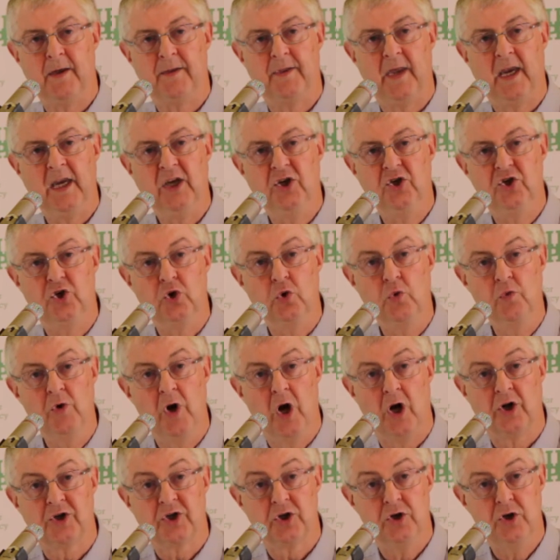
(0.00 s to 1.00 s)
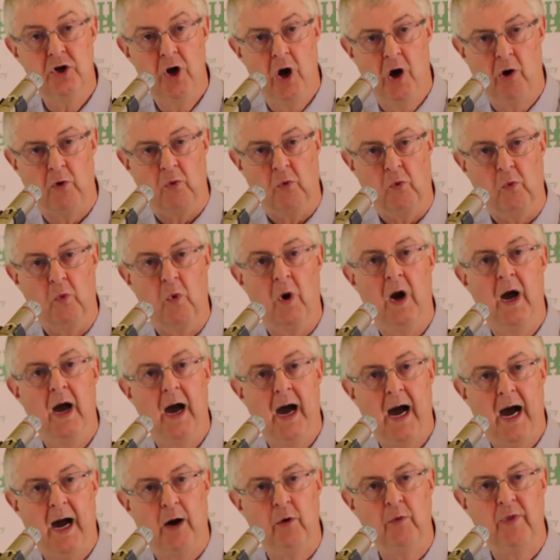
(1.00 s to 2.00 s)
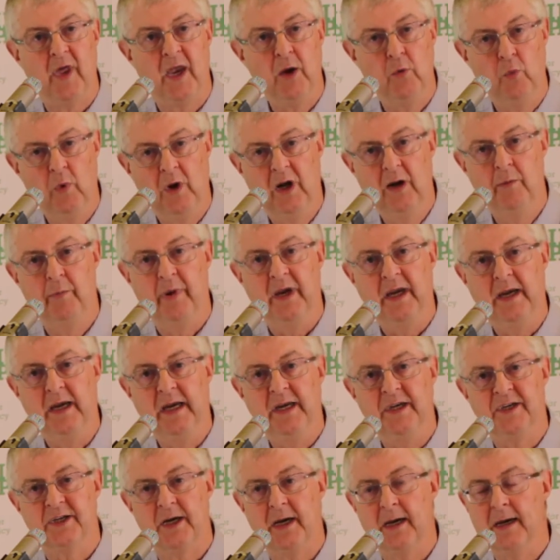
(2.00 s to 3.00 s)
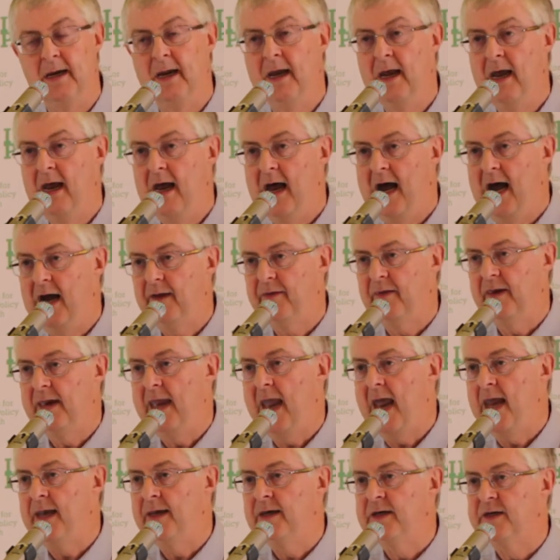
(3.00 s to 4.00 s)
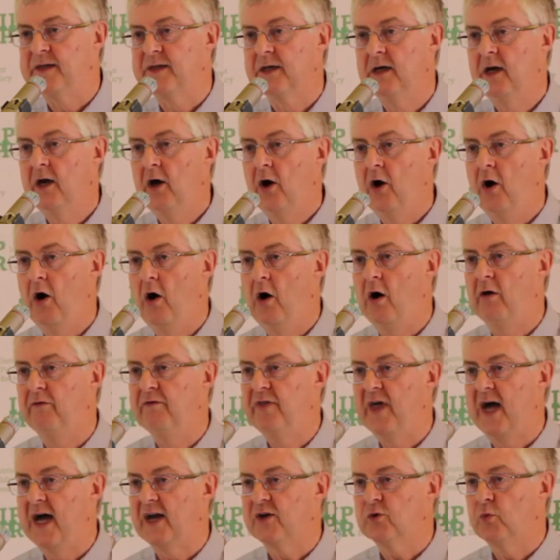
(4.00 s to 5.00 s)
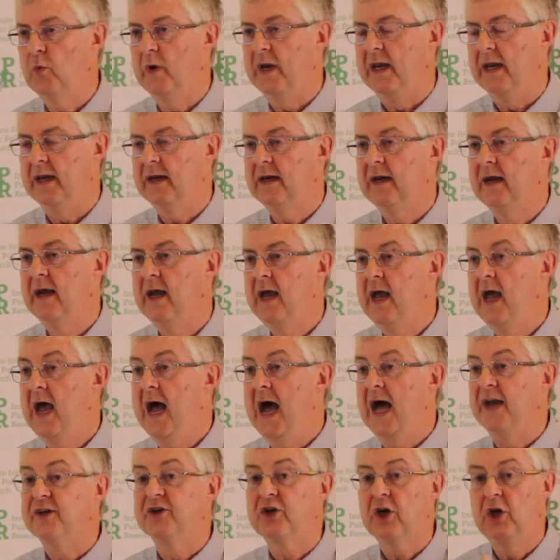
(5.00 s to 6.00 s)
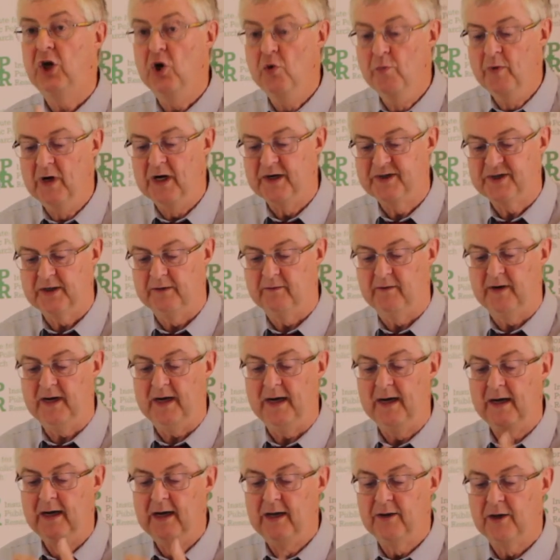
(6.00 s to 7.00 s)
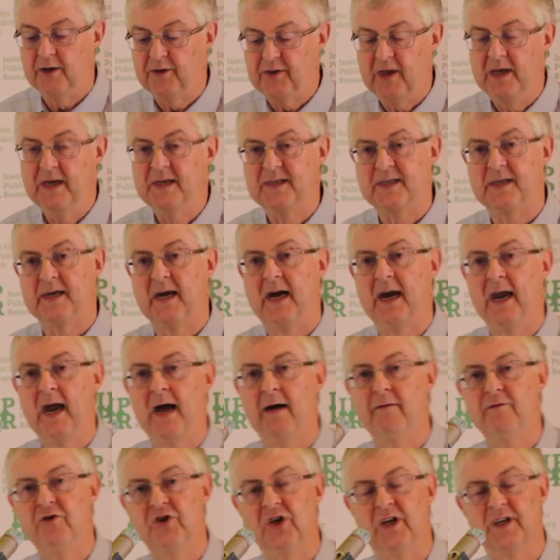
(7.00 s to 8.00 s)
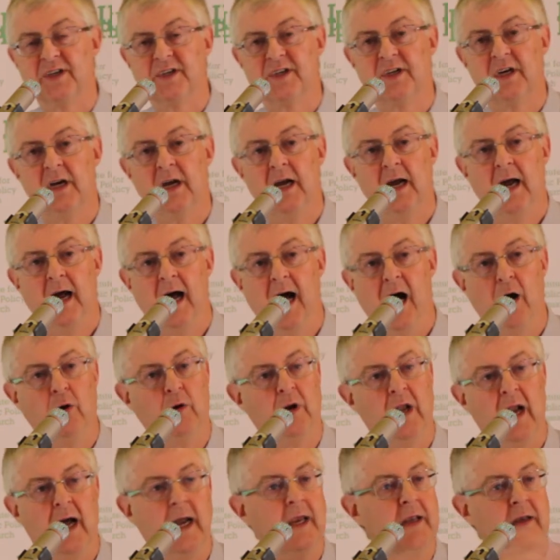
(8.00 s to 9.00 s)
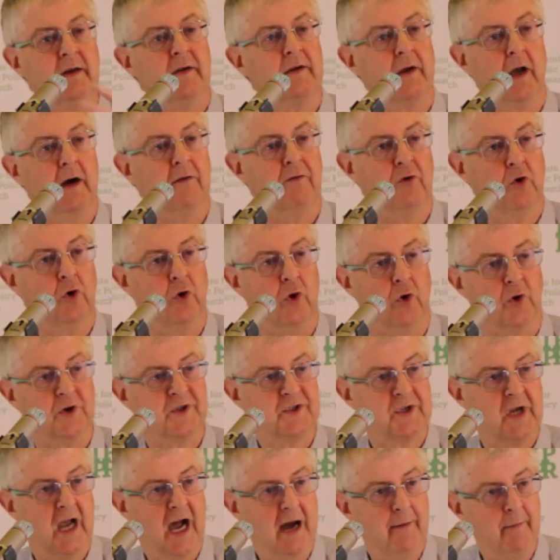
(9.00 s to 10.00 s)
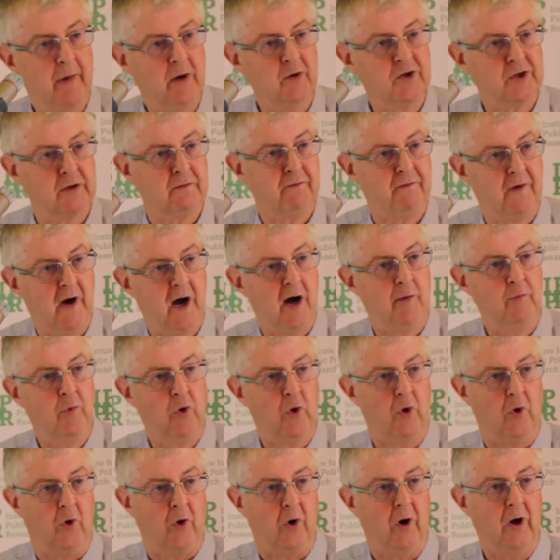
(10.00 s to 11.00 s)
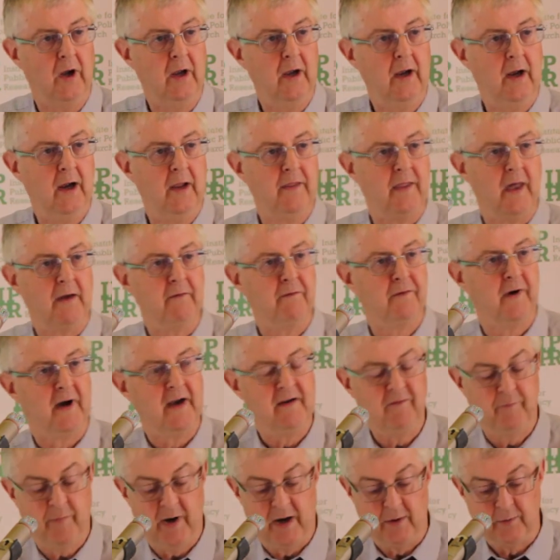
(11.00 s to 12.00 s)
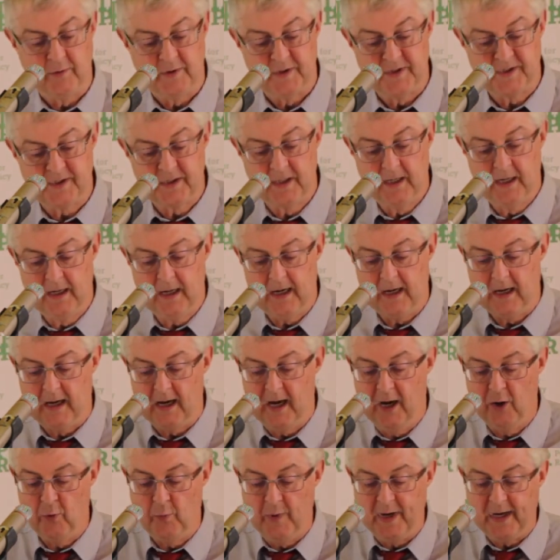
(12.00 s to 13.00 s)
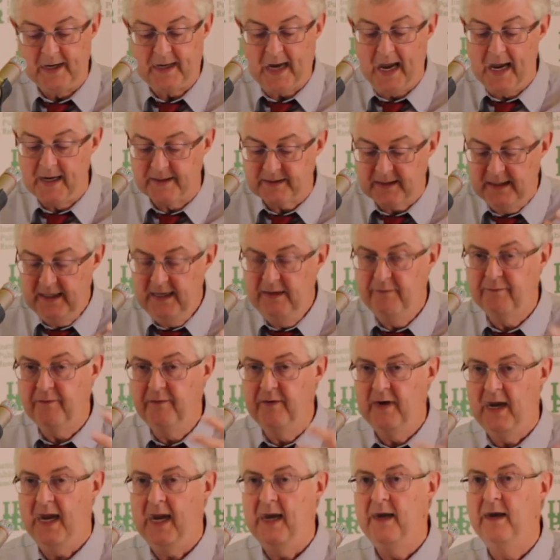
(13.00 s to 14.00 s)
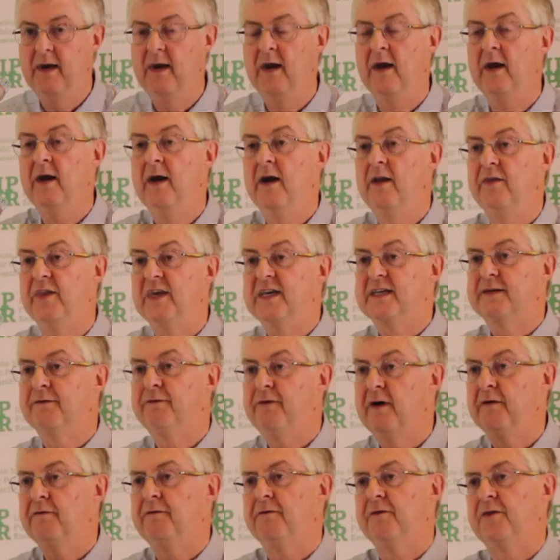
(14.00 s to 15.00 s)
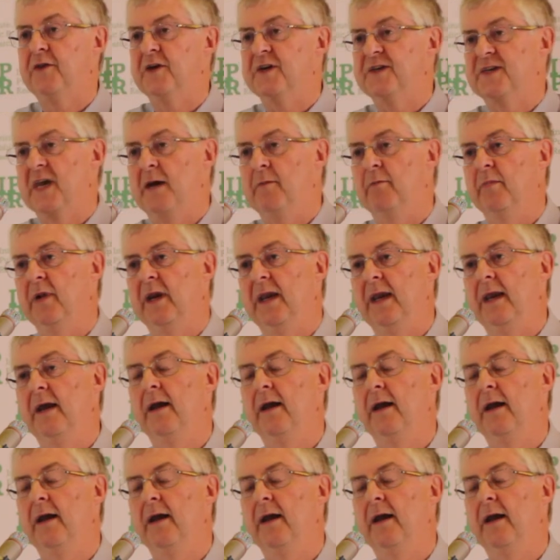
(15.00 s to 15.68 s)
they do not know how they will be eating at the end of that week. And cumulatively, the things that I have just outlined, of course, amount to far more than £5 a week. And even in this fifth Assembly,